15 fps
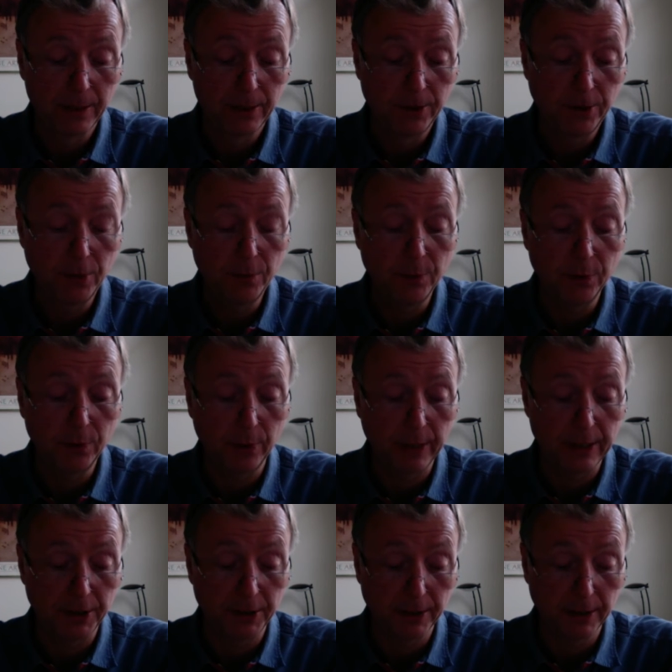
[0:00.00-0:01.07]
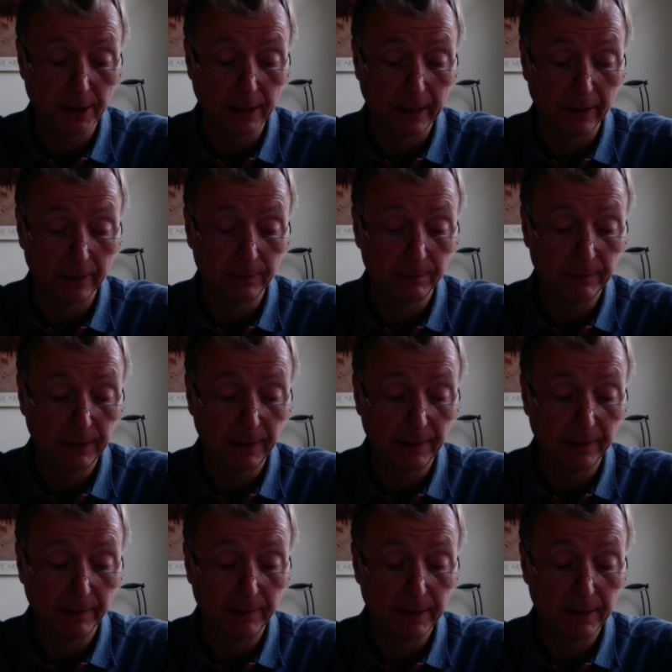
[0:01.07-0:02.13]
2 more questions now,
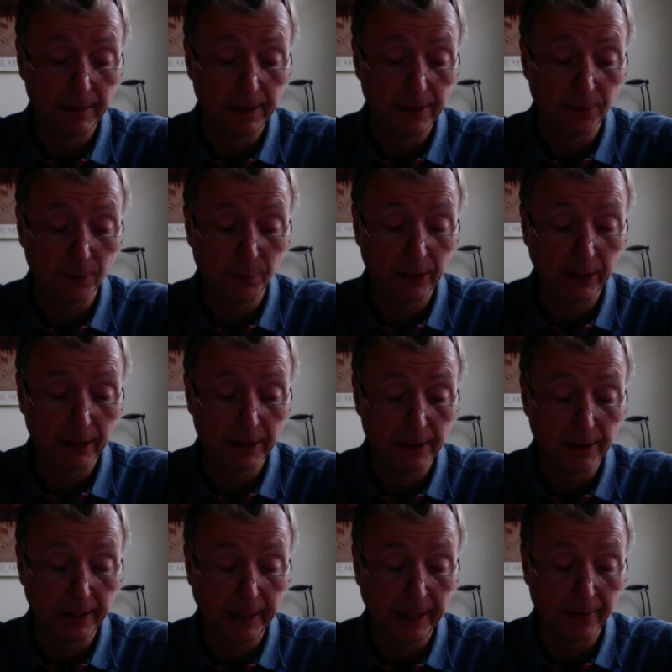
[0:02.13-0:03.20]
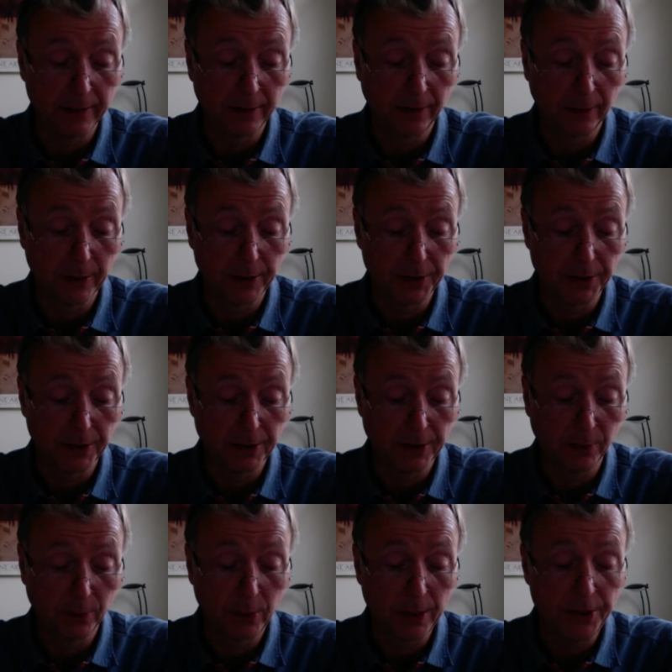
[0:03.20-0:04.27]
and this will bring us to the end of the question. So
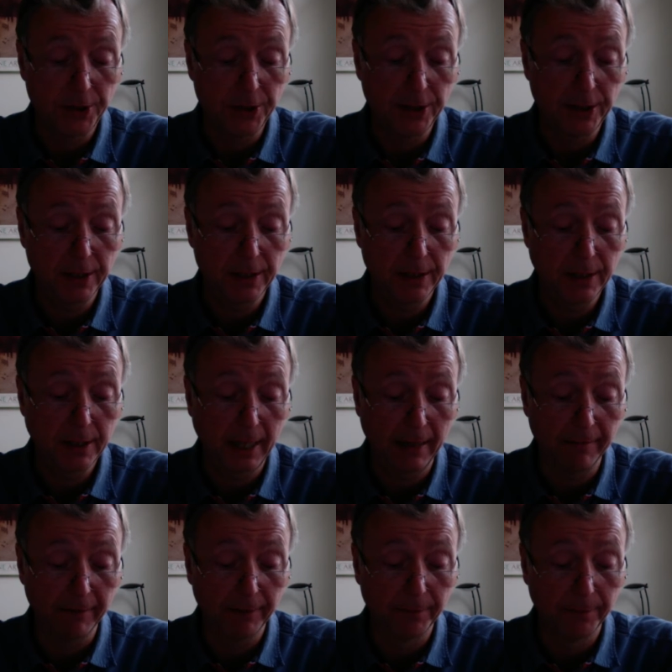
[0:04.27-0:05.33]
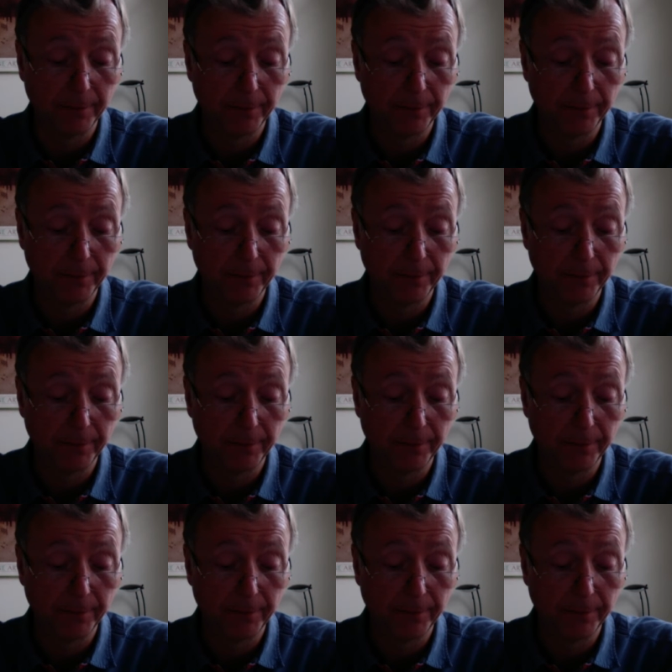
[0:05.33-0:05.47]
question 7.